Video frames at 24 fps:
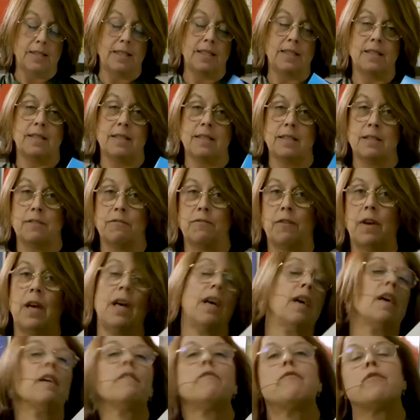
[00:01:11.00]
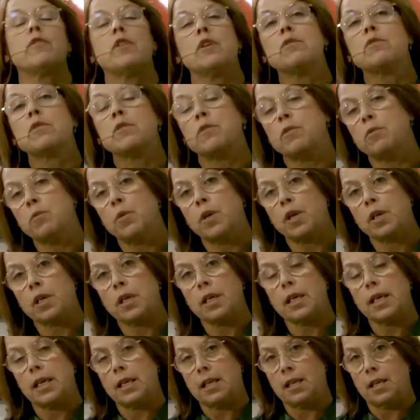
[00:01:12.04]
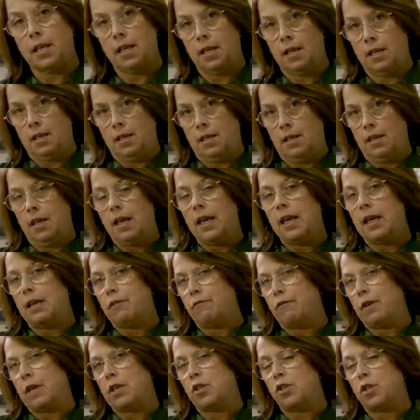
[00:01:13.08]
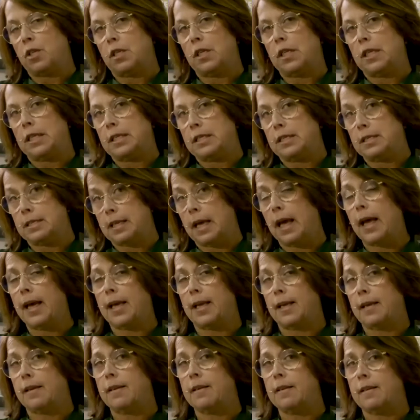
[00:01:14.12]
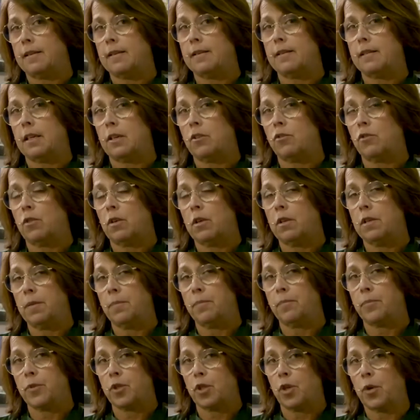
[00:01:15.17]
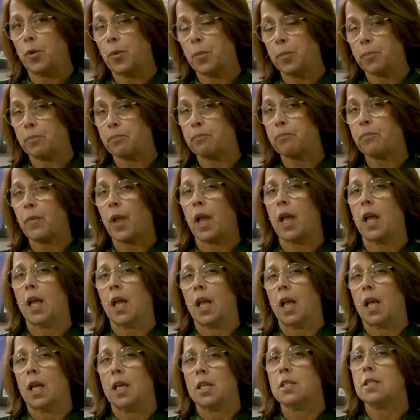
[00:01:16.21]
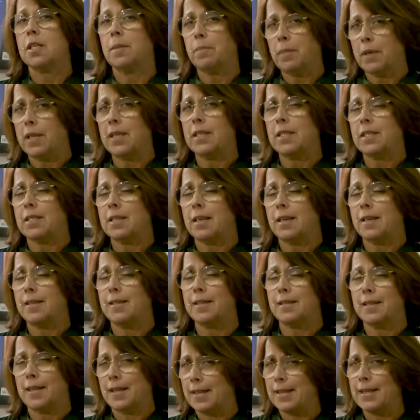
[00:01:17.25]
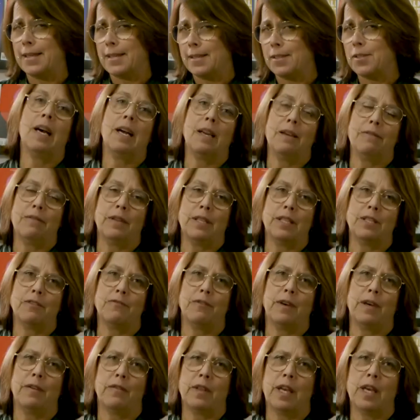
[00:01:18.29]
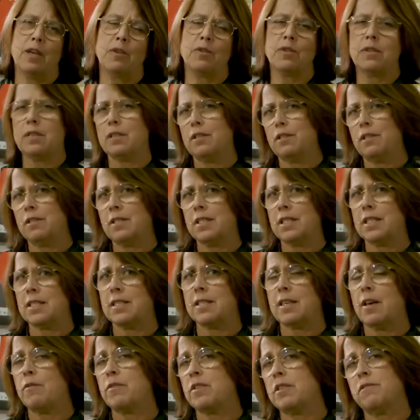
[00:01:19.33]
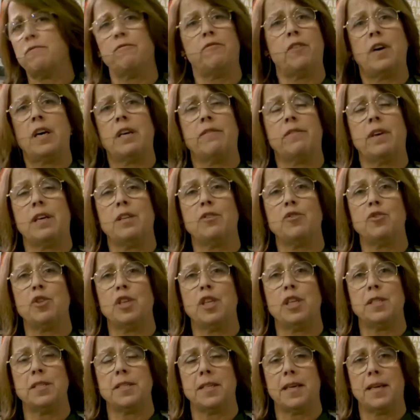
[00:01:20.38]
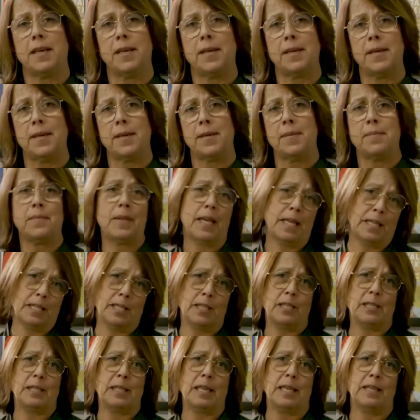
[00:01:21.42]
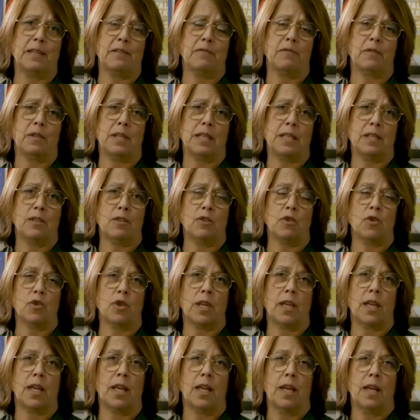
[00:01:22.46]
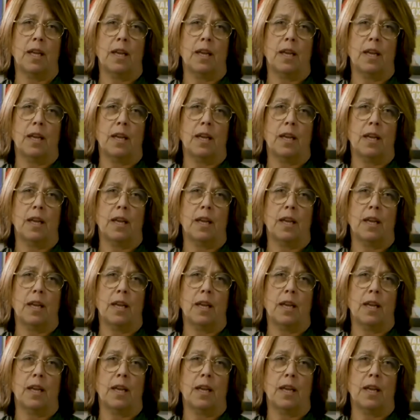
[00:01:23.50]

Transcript: D65 for those of you working in fashion and design in general. So somebody decided they needed to invent 5,000, 6,500. That's the standard for the industry.